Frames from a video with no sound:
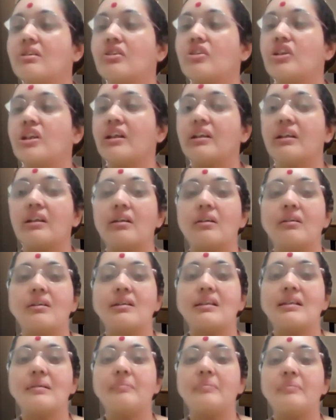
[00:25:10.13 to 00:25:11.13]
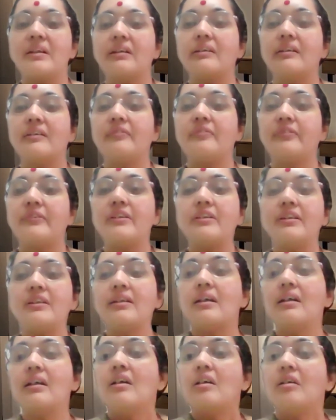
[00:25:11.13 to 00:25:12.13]
checking on something different,
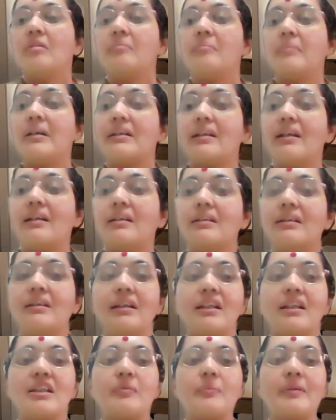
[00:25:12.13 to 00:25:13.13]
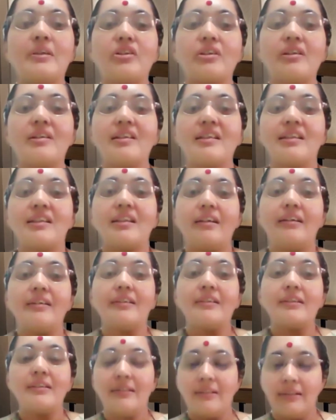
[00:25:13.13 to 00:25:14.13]
but nonetheless, we shall
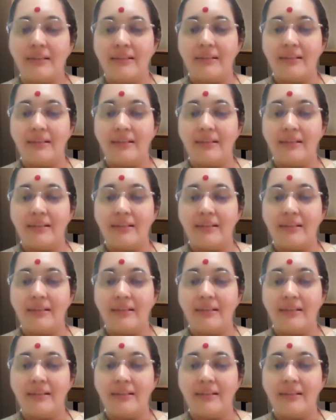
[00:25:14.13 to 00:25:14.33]
start.